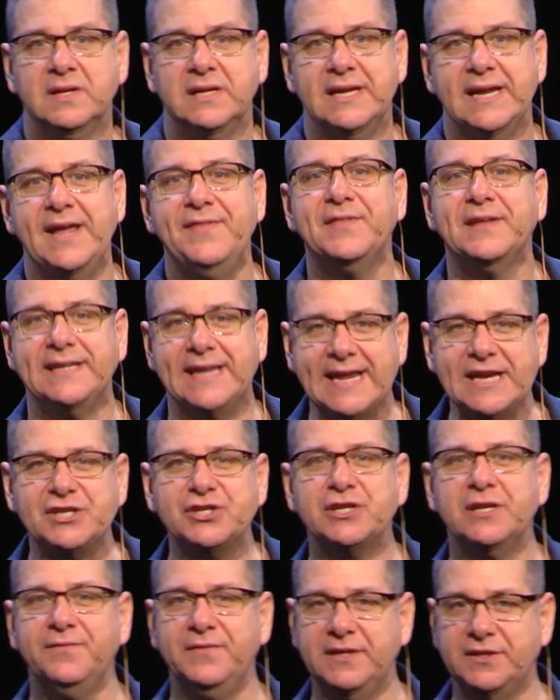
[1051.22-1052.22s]
in the
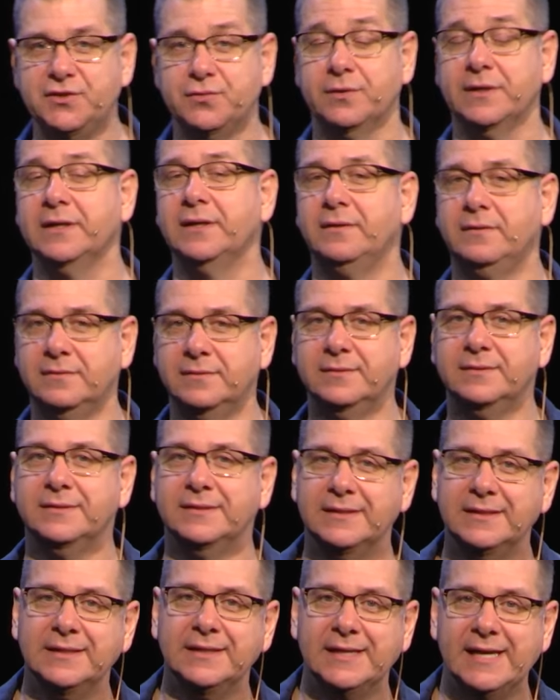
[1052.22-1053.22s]
nation of Israel
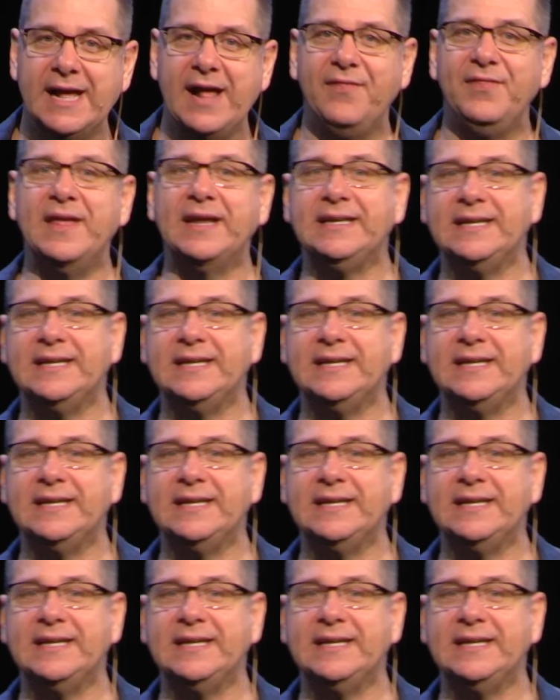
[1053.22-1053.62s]
that